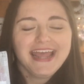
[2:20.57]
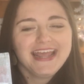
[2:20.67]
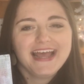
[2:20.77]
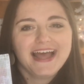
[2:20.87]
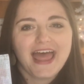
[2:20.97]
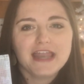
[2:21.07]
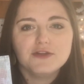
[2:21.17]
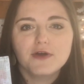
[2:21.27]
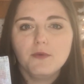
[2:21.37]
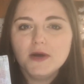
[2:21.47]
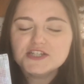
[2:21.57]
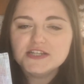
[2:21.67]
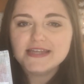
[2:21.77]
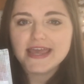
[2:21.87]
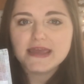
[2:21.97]
and you get
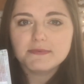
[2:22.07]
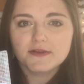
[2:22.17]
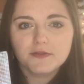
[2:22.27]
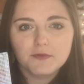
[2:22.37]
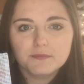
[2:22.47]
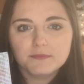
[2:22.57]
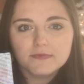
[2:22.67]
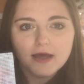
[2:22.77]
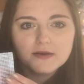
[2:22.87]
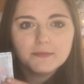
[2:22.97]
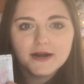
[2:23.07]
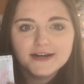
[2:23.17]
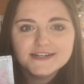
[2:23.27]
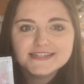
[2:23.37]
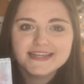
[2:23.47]
washi tape and a little cut
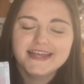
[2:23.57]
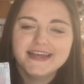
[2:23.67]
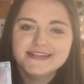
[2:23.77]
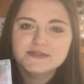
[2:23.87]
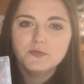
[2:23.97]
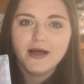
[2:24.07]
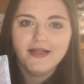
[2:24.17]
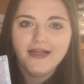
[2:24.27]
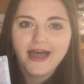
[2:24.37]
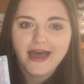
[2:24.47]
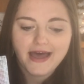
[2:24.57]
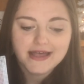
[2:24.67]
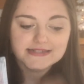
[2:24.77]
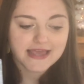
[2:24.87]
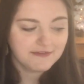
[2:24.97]
apart, as well
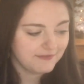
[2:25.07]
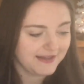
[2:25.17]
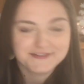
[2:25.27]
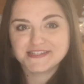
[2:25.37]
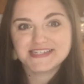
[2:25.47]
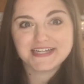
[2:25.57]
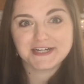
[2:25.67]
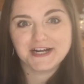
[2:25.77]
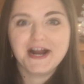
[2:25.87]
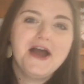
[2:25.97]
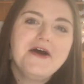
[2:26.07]
as a vinyl sticker.